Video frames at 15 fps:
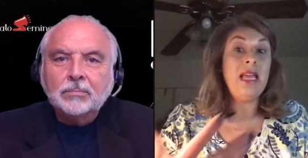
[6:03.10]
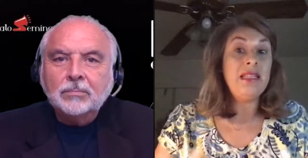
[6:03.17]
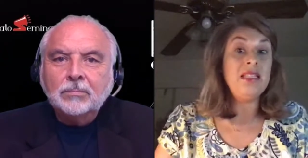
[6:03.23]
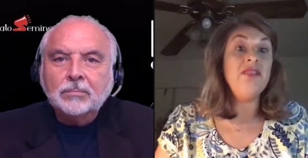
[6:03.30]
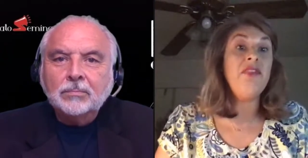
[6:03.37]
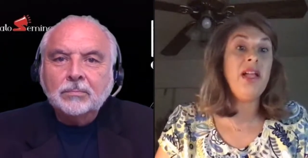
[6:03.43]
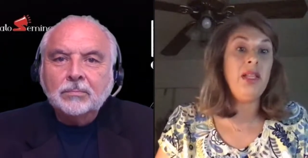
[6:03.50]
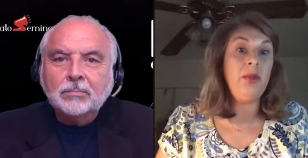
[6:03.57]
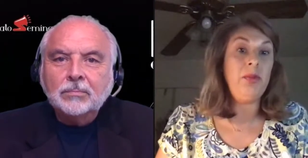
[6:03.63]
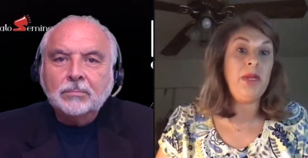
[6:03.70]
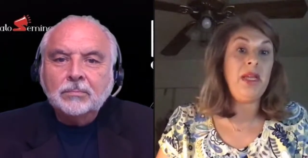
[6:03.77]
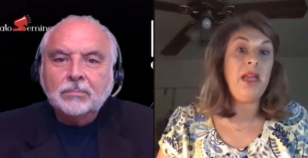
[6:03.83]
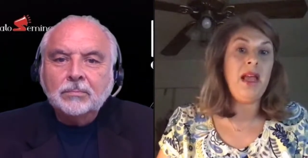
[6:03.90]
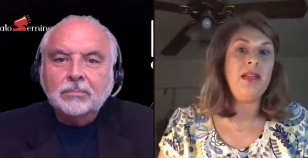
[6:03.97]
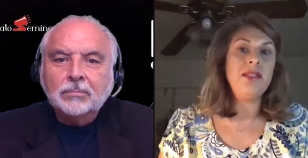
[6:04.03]
Speaker 1: and
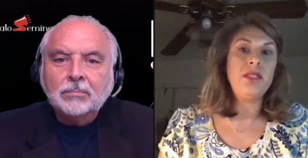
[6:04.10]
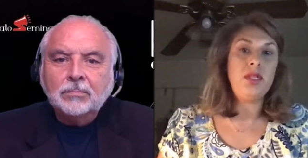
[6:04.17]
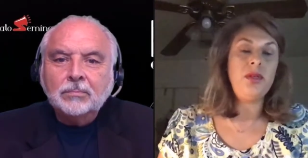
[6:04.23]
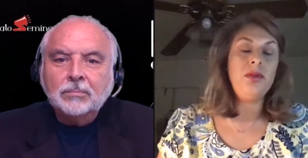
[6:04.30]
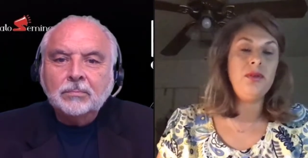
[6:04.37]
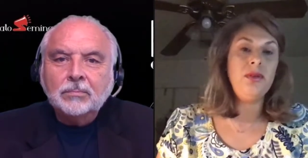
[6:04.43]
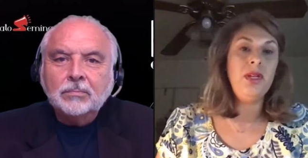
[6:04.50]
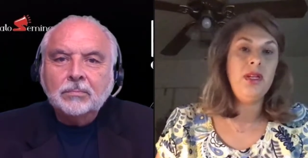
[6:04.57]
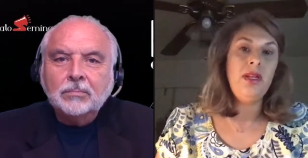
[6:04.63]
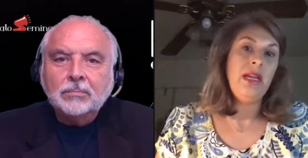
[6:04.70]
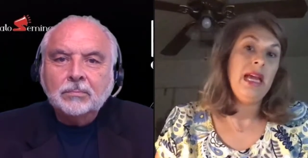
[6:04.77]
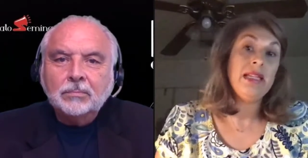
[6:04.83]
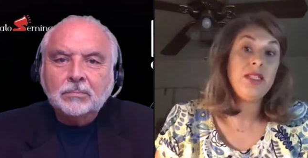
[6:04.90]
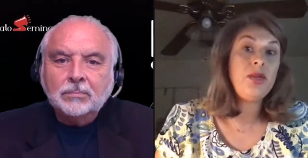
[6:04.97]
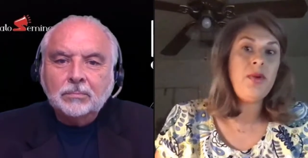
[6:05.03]
developing as you
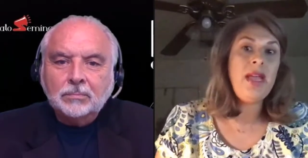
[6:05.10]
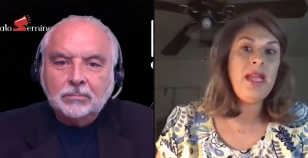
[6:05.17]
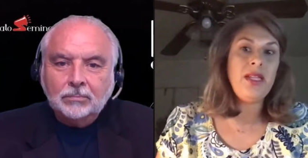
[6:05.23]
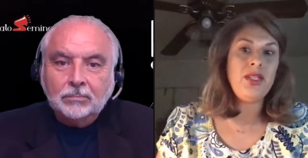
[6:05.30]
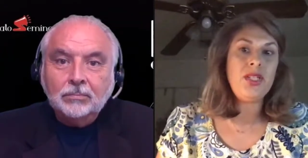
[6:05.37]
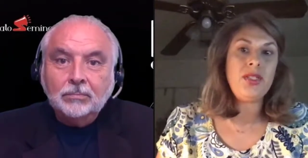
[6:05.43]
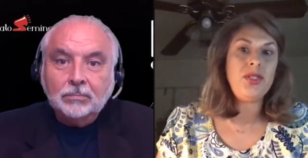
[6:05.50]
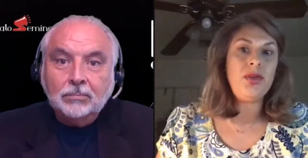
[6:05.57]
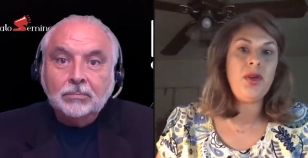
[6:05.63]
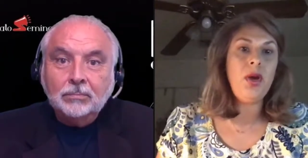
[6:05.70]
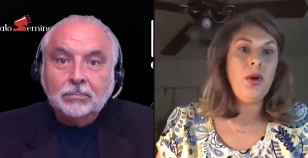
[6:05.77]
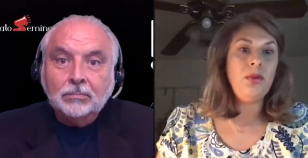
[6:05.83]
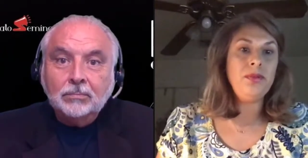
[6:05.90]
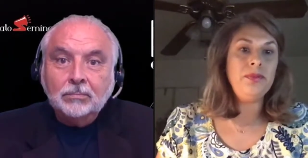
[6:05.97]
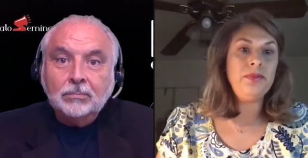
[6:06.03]
as you age as you
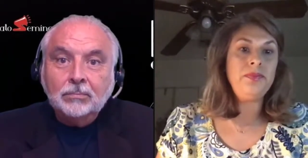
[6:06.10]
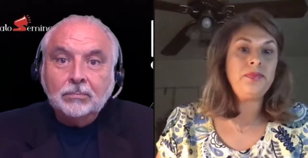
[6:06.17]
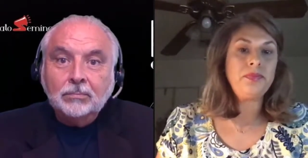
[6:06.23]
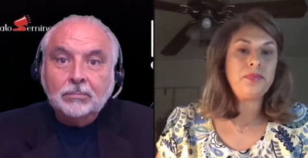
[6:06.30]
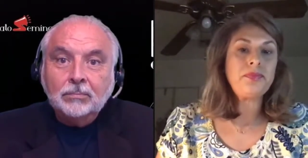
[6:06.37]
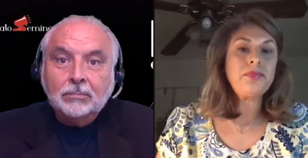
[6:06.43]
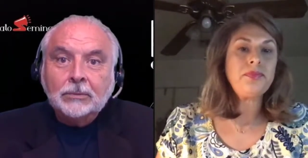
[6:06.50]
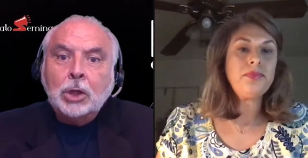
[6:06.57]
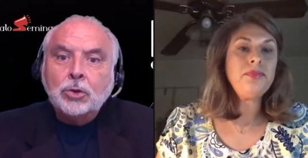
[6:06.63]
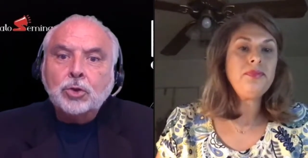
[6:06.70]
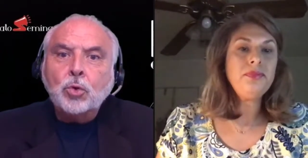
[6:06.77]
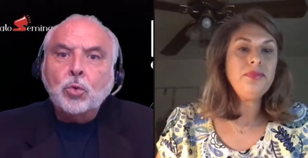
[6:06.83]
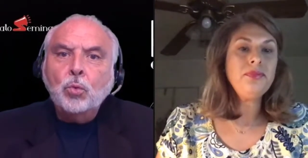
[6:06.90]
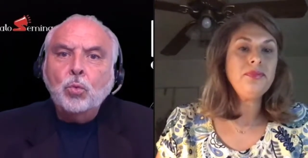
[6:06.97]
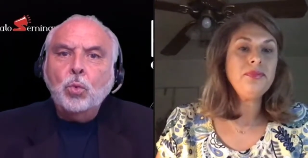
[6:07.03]
go
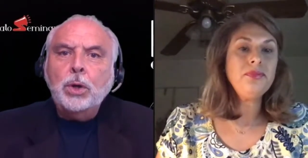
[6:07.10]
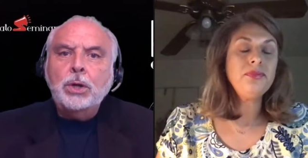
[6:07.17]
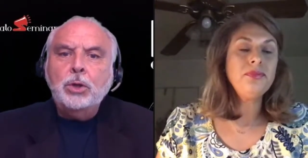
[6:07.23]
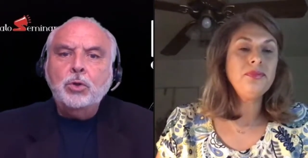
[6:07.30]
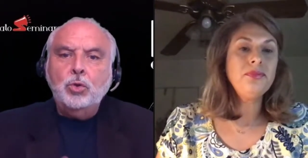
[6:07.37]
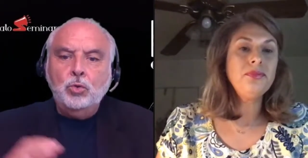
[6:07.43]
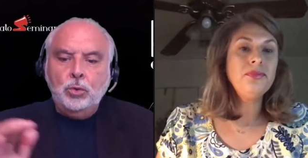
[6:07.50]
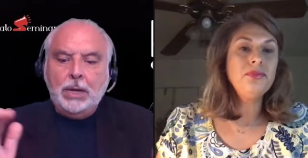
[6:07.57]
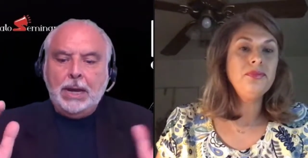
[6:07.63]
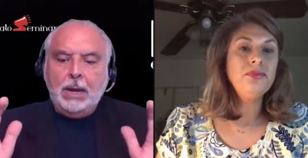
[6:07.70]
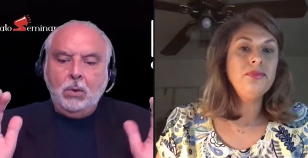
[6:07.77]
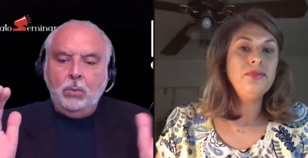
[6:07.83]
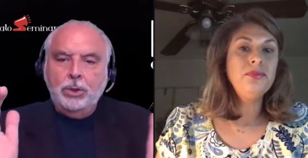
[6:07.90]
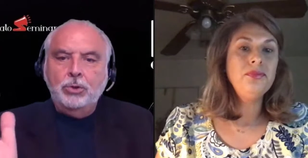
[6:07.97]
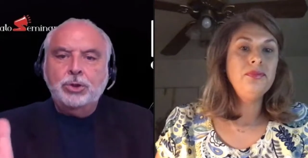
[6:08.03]
Speaker 2: so, what do you do
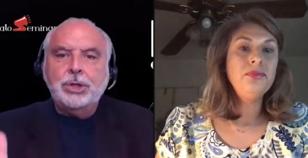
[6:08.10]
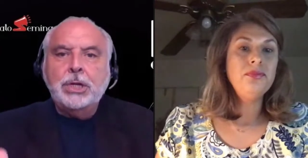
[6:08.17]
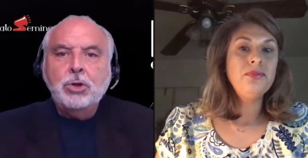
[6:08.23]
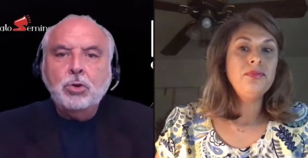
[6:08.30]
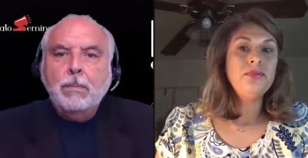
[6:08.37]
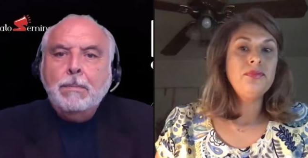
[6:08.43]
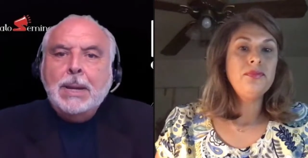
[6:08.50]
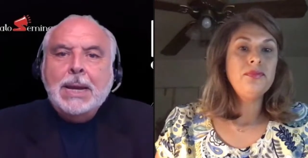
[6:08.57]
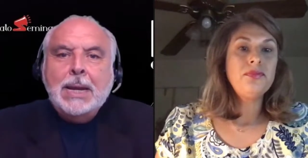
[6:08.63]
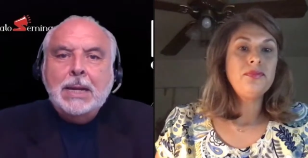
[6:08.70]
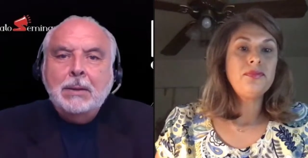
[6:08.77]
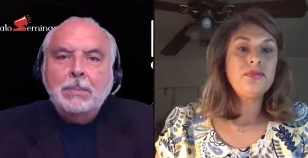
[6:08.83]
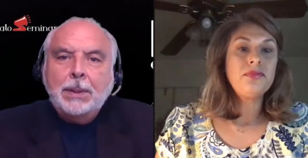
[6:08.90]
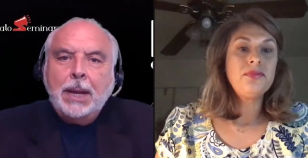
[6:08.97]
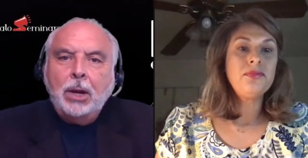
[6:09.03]
now when you say you're a
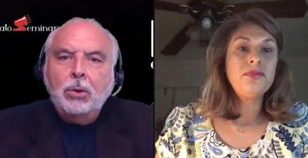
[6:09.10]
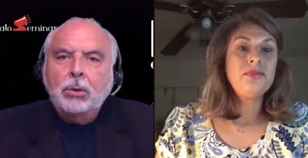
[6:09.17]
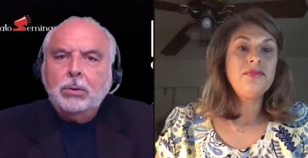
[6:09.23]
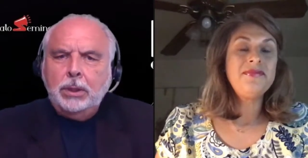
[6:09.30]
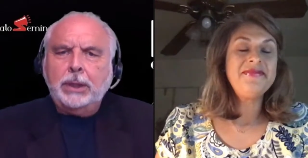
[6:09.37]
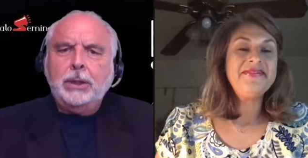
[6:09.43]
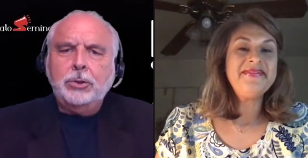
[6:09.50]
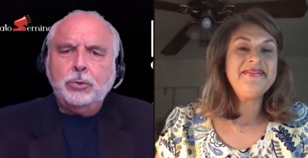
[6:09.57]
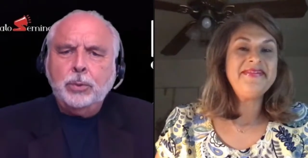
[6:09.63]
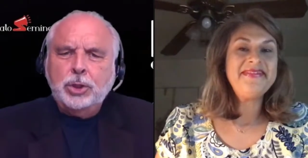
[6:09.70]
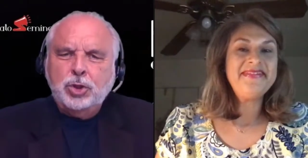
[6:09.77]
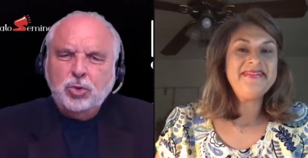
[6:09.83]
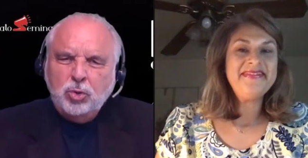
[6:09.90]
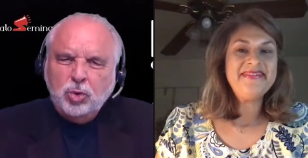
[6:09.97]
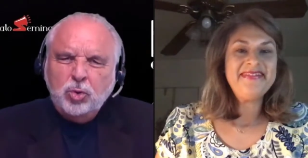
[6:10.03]
meeting planner? Tell us
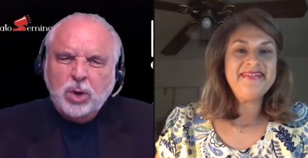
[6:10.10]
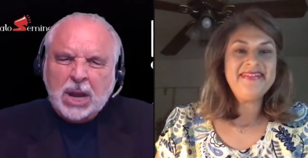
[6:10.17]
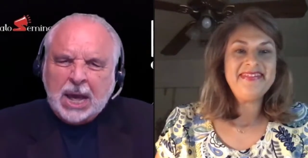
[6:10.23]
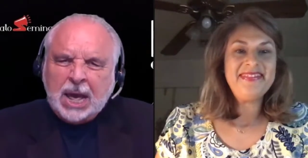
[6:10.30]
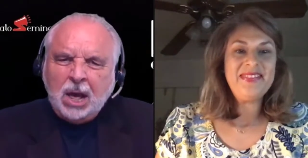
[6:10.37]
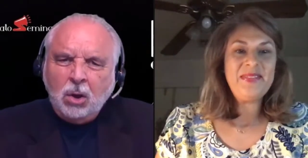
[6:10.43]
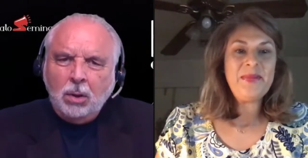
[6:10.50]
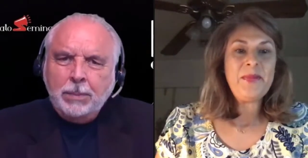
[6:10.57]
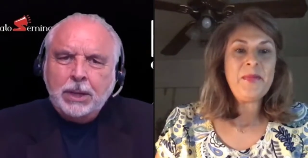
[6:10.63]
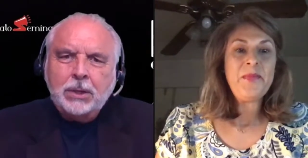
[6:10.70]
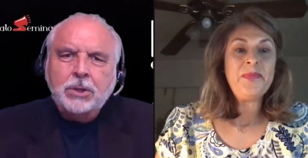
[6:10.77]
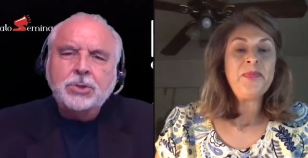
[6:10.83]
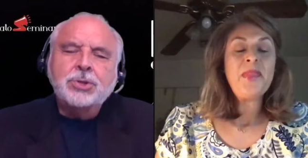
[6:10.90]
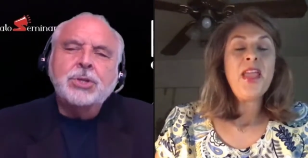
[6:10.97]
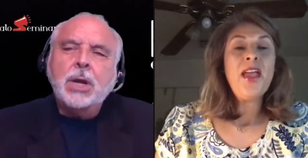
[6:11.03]
what you do now. I mean,
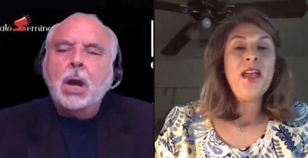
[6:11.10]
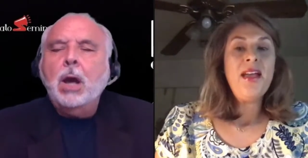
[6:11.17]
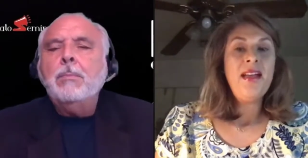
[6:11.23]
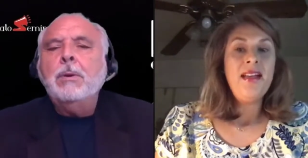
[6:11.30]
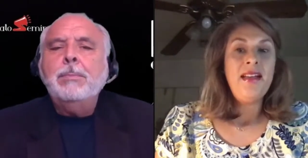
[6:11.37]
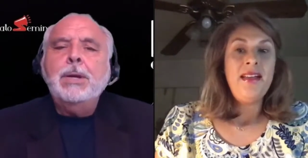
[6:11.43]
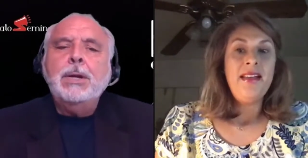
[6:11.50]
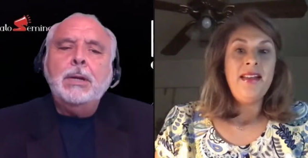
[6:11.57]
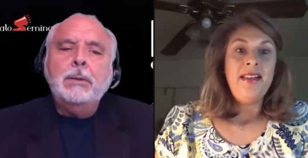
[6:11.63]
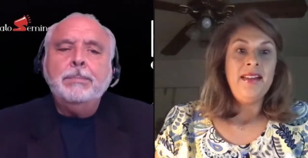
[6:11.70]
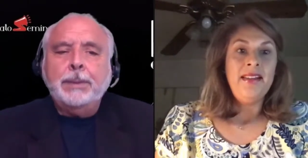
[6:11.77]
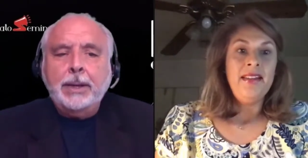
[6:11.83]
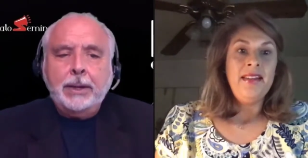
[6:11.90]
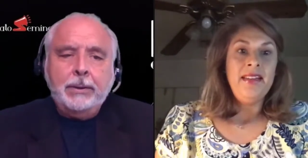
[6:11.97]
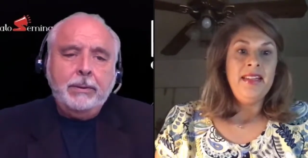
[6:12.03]
you just say, I'm a meeting
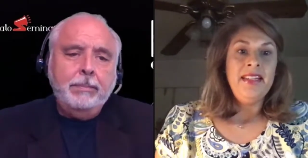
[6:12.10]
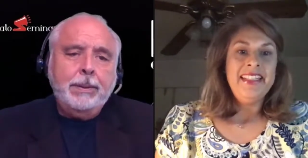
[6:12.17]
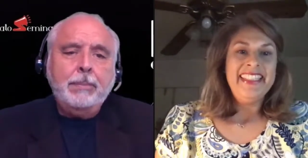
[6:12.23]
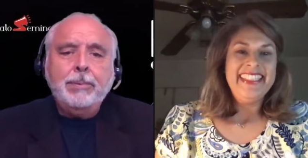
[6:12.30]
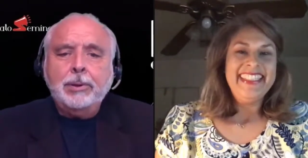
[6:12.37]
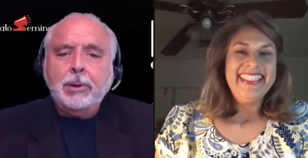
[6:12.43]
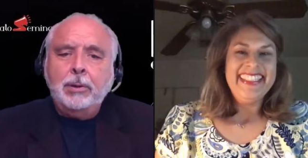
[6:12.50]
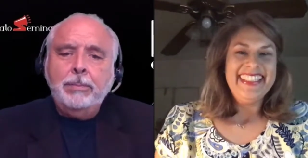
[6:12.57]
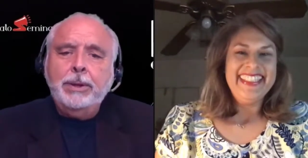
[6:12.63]
planner, and people call